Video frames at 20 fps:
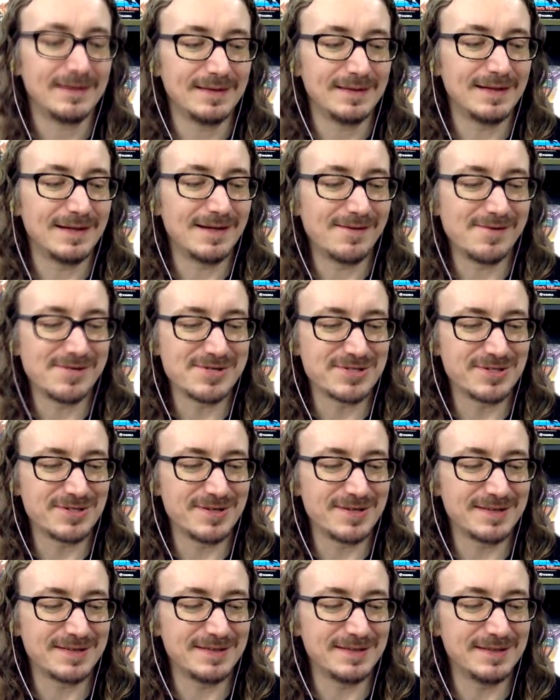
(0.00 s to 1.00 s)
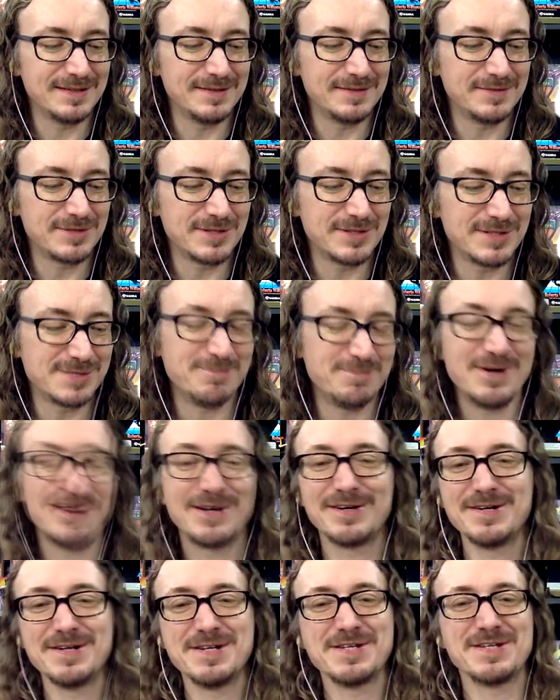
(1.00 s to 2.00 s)
Yeah, I always thought that it's it's
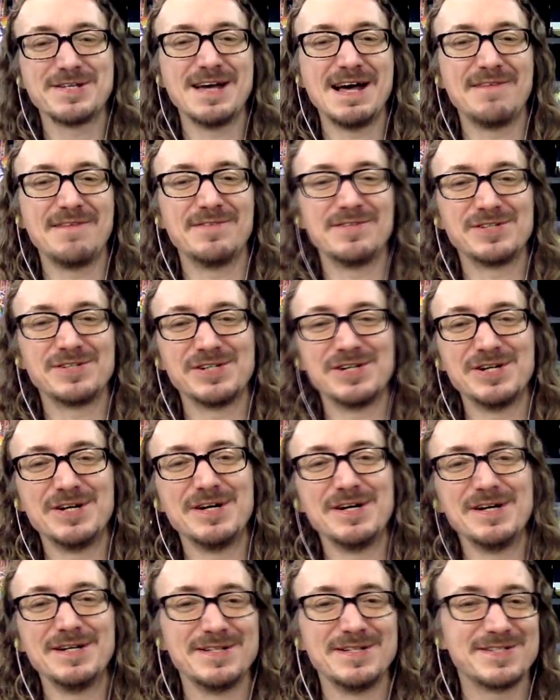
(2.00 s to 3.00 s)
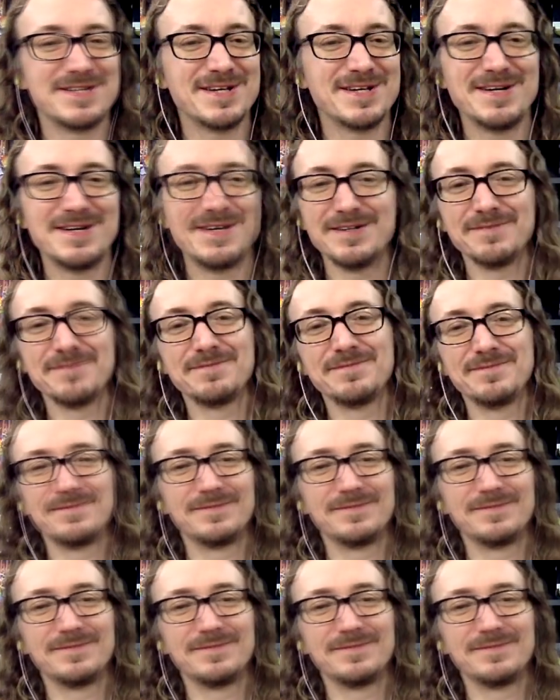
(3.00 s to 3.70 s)
better just to have a ton and ton of